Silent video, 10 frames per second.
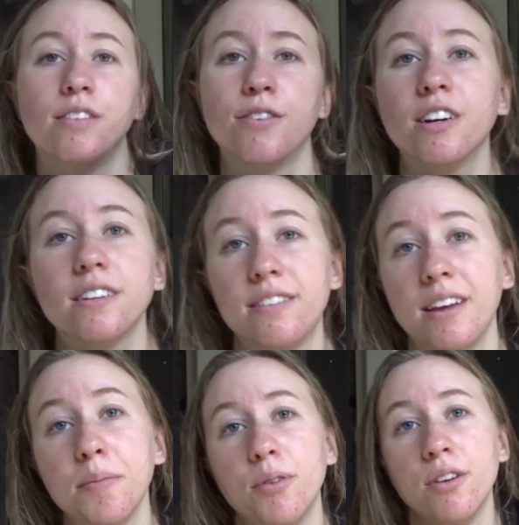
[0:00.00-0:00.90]
For
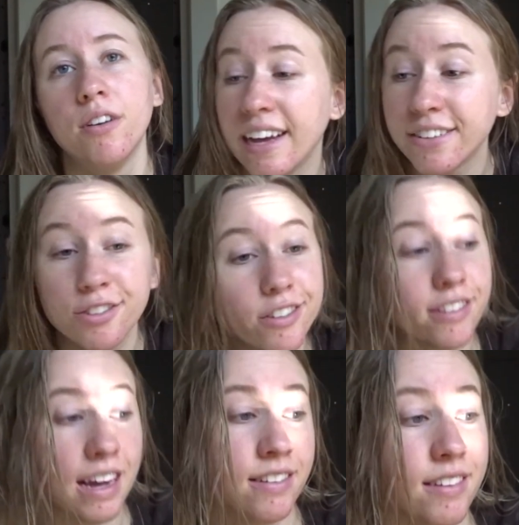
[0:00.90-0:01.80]
example,
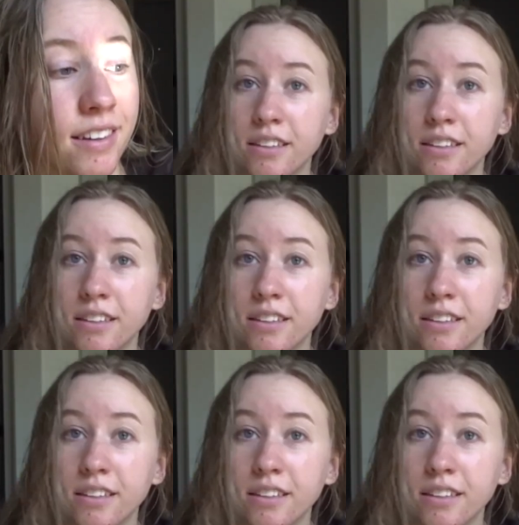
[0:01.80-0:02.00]
exercising.